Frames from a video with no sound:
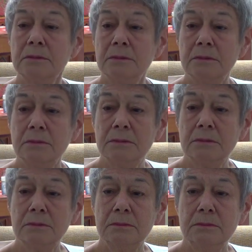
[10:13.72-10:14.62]

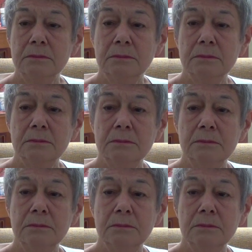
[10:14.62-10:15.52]

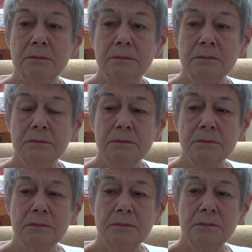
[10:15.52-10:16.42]
(silence)